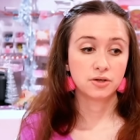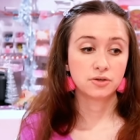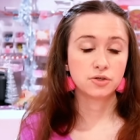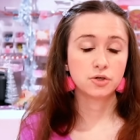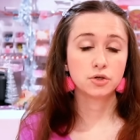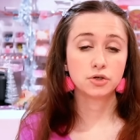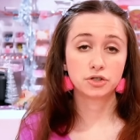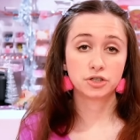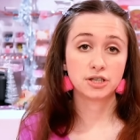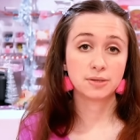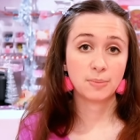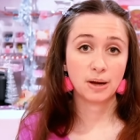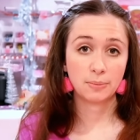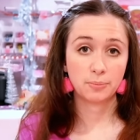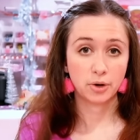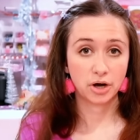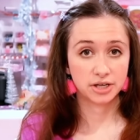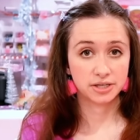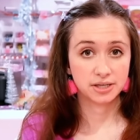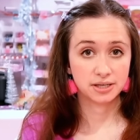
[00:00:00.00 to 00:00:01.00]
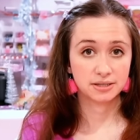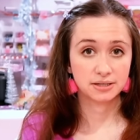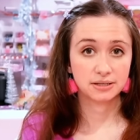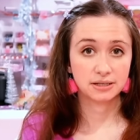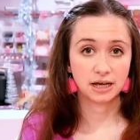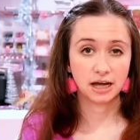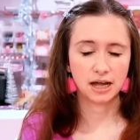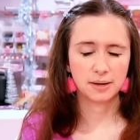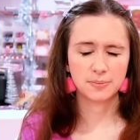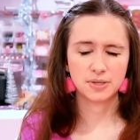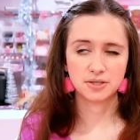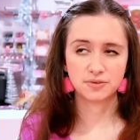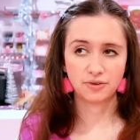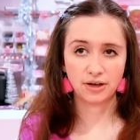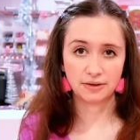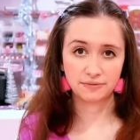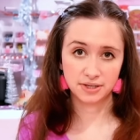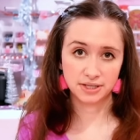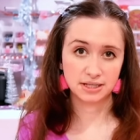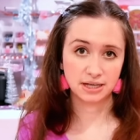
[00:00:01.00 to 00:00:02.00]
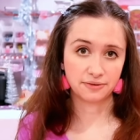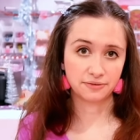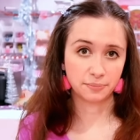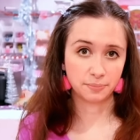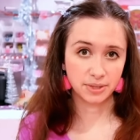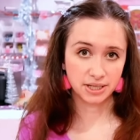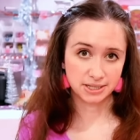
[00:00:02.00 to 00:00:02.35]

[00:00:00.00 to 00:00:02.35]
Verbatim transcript: usually my processing time is five to seven